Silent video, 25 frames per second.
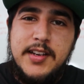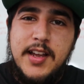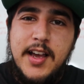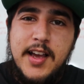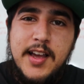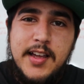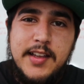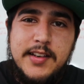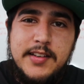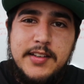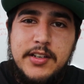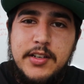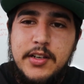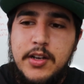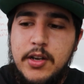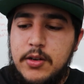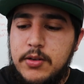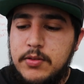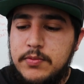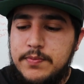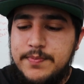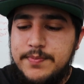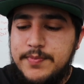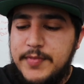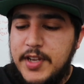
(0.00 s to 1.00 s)
not,
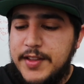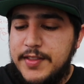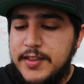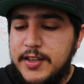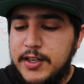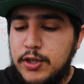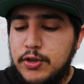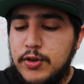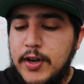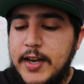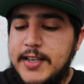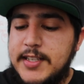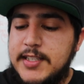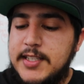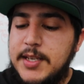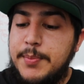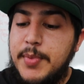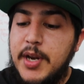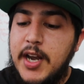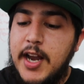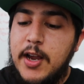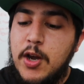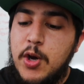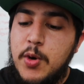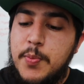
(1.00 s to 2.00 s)
nothing crazy,
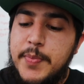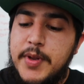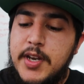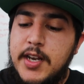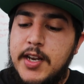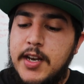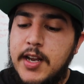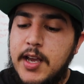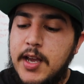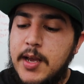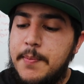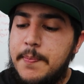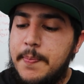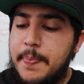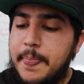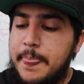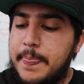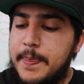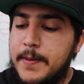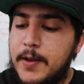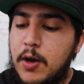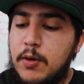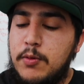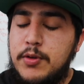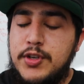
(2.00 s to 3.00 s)
but I open it up.
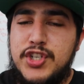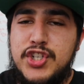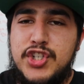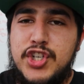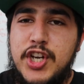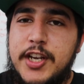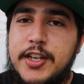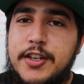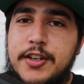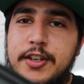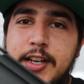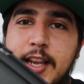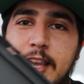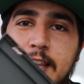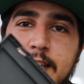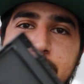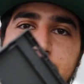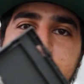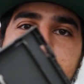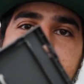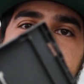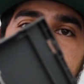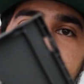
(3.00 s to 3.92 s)
Always check your cases,